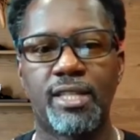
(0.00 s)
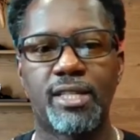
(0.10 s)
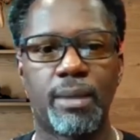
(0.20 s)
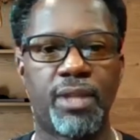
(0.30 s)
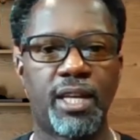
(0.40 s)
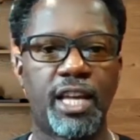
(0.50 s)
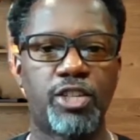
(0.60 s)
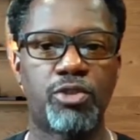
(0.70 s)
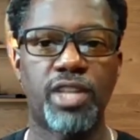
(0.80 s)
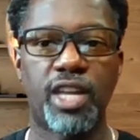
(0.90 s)
something
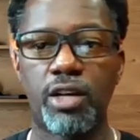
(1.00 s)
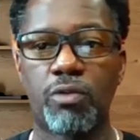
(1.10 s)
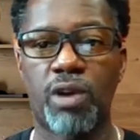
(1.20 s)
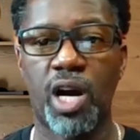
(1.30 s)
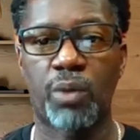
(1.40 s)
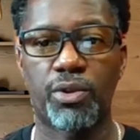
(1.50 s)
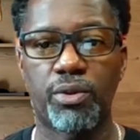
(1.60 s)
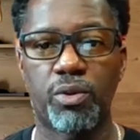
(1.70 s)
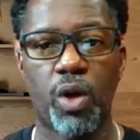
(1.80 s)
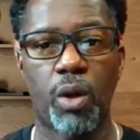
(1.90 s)
that you take around
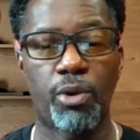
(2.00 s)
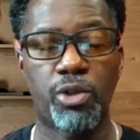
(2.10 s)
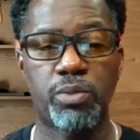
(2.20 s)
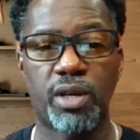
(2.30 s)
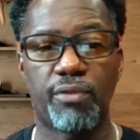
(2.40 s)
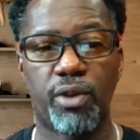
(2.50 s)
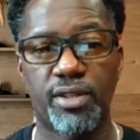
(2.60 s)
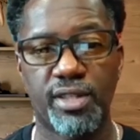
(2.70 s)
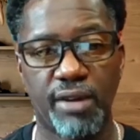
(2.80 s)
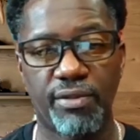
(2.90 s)
with you almost
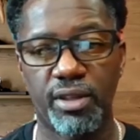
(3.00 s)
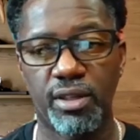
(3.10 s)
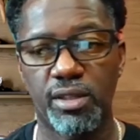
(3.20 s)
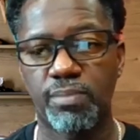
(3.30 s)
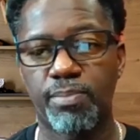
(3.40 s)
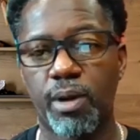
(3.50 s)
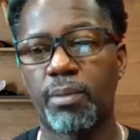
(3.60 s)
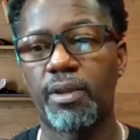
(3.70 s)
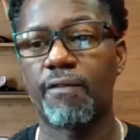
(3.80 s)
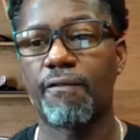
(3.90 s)
24/7. It's
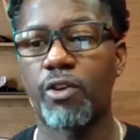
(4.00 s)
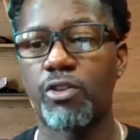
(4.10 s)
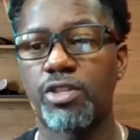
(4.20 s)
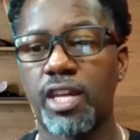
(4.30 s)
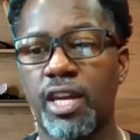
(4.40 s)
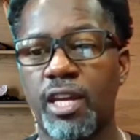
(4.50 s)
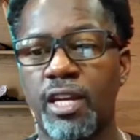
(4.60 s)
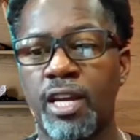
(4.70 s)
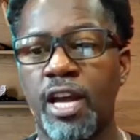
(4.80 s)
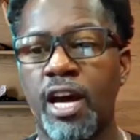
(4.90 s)
probably the first
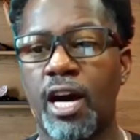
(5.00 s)
thing